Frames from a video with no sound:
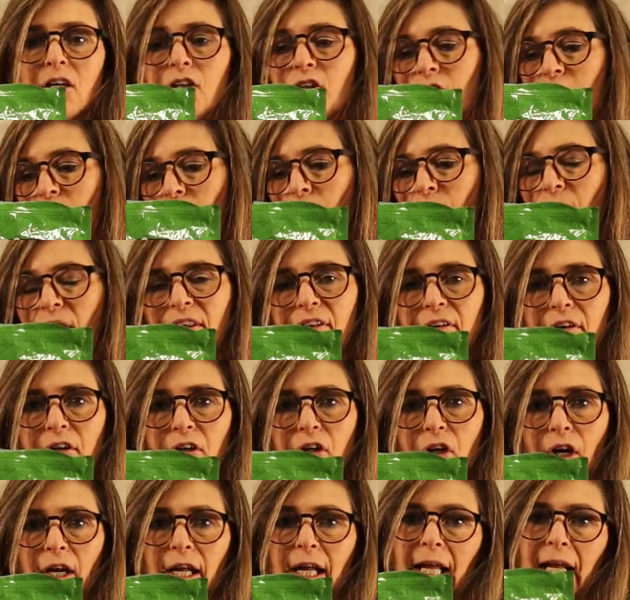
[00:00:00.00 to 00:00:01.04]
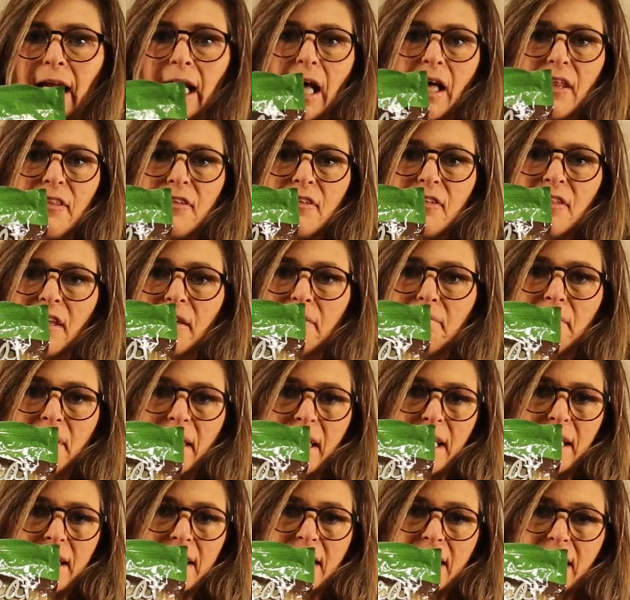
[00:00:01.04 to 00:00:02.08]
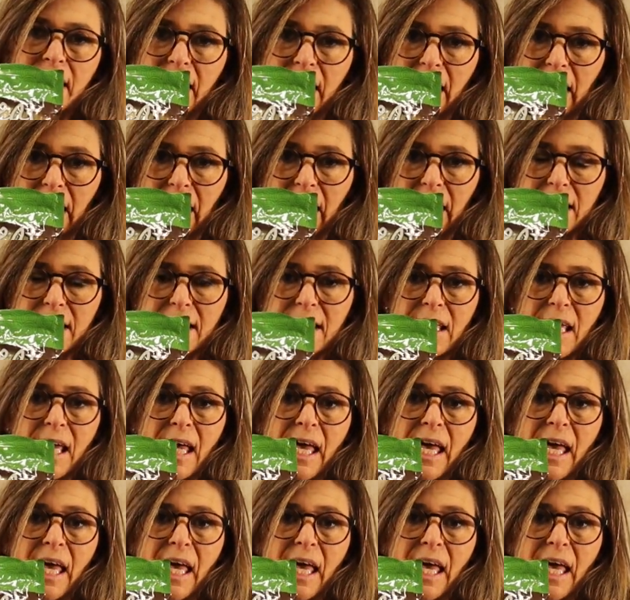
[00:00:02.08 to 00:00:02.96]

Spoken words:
no other ingredient other than meat in it.